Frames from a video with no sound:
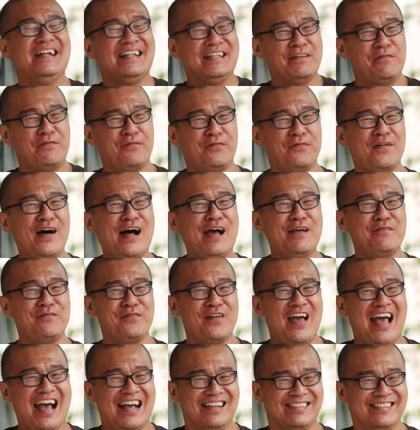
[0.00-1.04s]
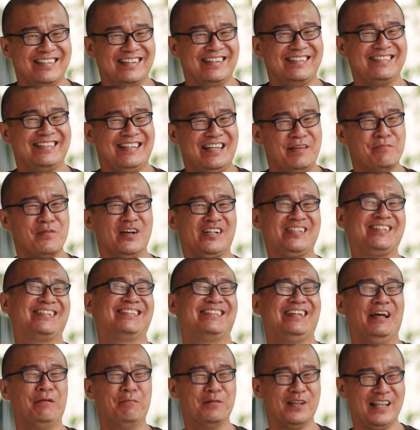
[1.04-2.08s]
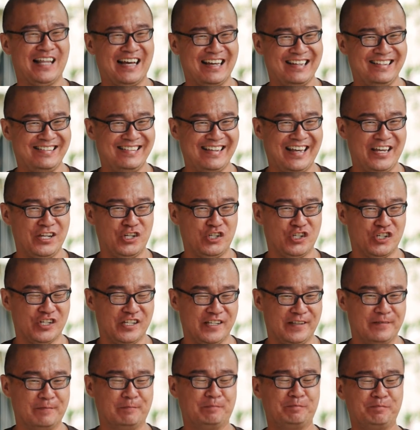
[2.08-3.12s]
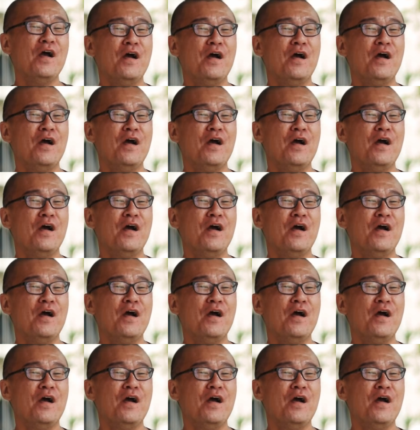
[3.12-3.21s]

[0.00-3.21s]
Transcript: the 5-axis image stabilization.